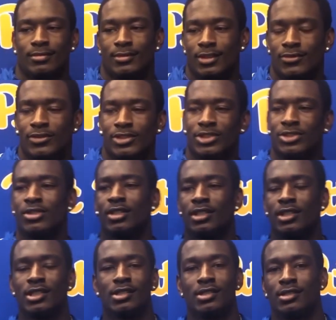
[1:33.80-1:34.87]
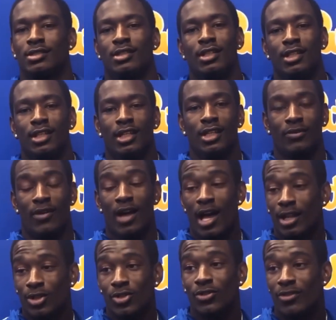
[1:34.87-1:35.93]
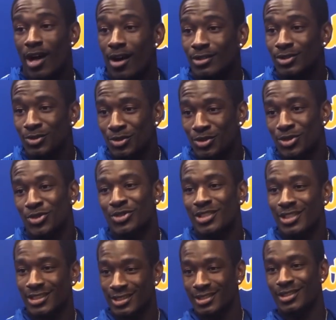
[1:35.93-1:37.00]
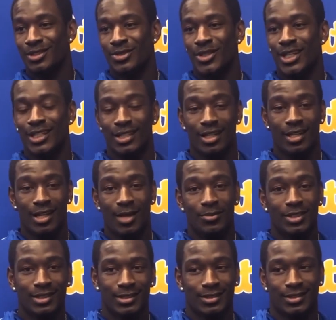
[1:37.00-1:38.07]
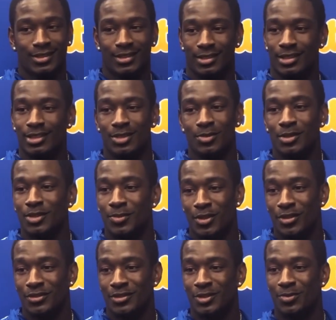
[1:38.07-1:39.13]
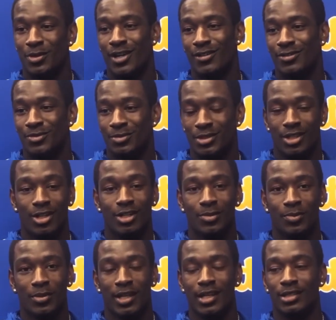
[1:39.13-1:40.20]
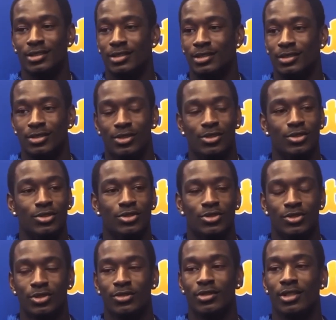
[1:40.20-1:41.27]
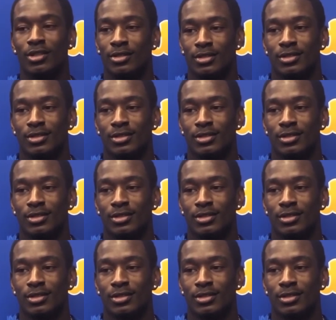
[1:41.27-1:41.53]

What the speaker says: For sure, because if I was a recruit looking in right now, I mean, this would be the perfect spot for me, all the passing and throws going around.